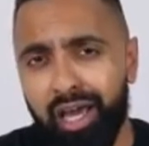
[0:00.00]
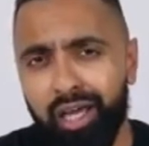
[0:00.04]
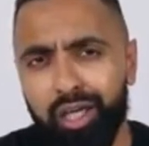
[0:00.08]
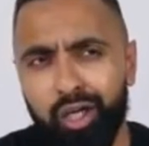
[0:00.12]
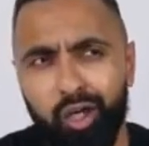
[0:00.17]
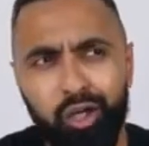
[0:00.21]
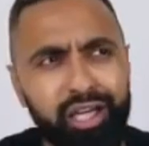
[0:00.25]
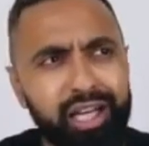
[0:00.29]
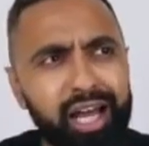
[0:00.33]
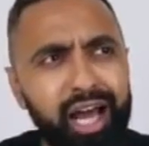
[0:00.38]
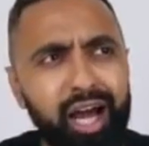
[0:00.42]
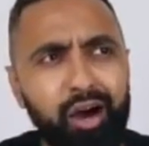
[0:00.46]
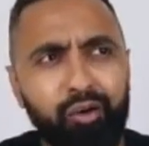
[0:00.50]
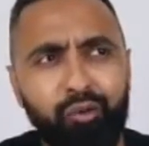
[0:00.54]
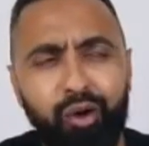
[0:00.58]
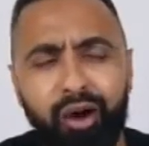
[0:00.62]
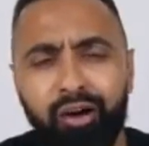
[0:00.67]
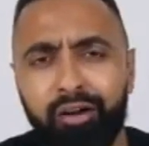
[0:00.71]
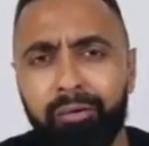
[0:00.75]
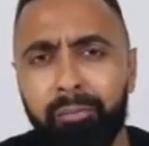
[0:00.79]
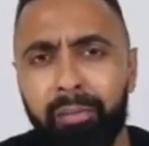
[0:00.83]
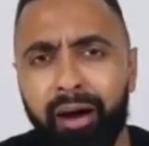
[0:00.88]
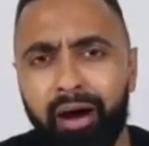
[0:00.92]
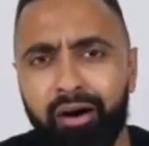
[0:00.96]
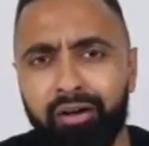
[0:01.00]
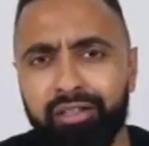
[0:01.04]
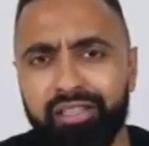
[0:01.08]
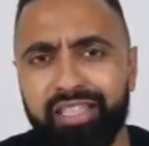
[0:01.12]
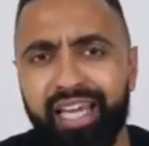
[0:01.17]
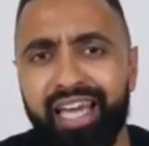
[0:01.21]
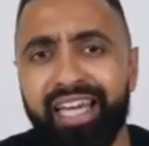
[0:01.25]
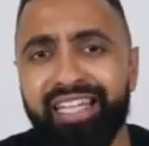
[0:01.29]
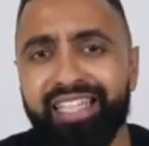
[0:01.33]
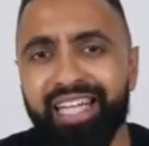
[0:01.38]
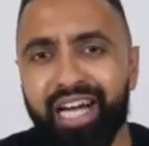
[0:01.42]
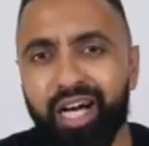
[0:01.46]
You're looking at around about
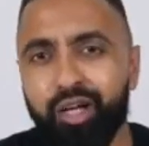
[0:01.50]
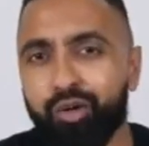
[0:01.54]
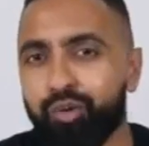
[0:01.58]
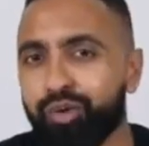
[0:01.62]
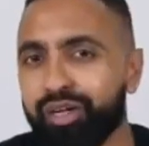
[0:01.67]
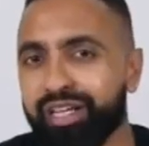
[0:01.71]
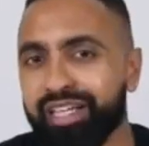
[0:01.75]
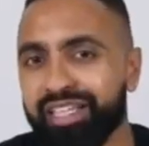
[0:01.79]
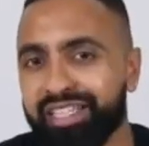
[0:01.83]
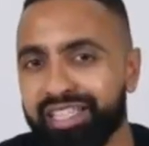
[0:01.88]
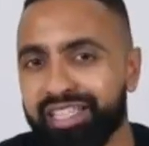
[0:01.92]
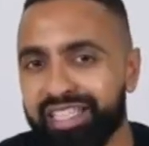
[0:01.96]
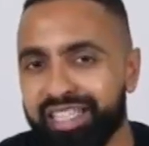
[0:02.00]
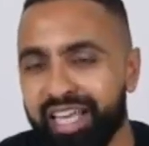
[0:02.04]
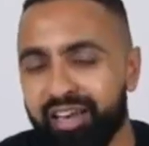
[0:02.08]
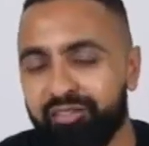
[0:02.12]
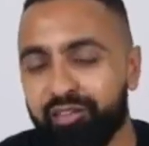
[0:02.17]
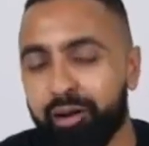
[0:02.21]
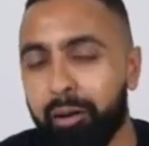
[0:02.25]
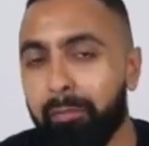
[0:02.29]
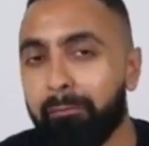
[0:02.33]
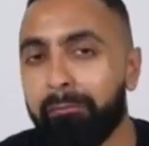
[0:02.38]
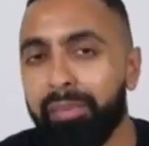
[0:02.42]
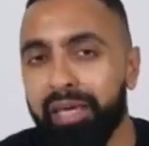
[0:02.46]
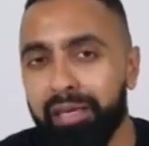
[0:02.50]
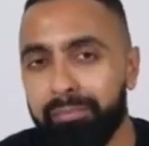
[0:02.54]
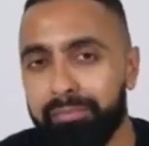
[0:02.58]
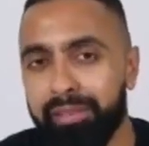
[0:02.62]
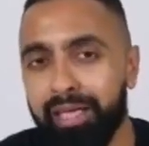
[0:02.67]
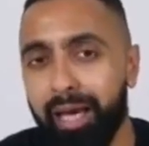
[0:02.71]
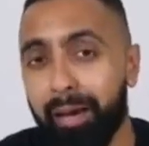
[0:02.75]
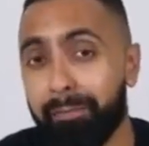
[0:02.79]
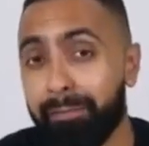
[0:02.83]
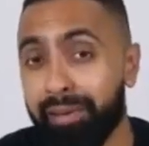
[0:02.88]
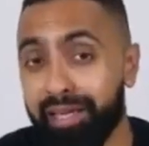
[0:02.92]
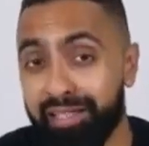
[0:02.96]
807
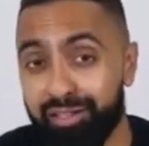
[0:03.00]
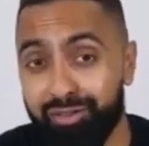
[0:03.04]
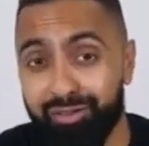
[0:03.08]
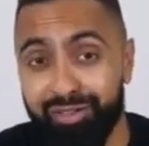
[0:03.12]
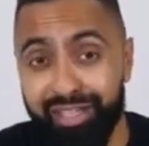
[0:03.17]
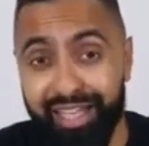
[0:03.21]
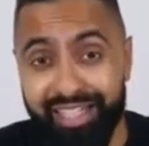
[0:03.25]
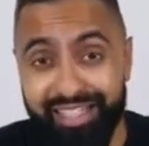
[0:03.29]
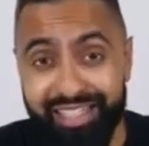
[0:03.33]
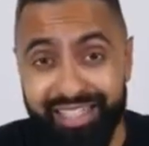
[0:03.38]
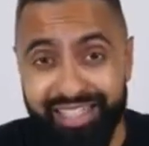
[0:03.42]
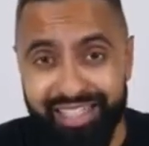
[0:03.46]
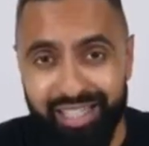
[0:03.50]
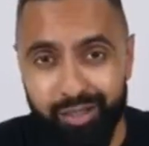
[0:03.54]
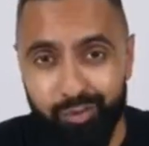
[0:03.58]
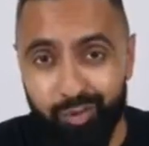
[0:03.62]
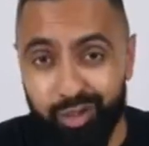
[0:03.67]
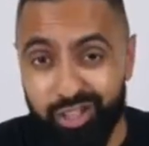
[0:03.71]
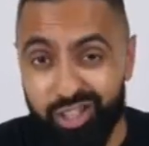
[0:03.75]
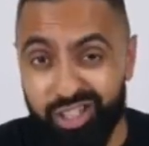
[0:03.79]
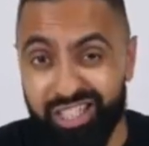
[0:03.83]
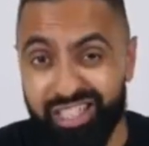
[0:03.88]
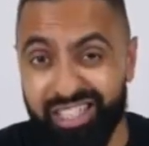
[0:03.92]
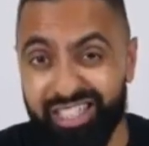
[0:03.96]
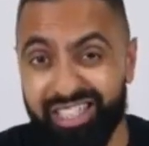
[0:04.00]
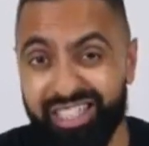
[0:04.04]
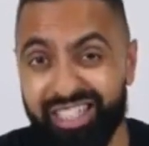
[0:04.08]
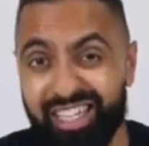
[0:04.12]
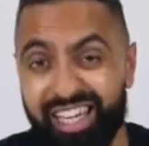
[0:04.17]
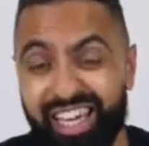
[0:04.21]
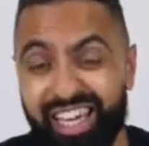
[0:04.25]
ppi pixel density, which is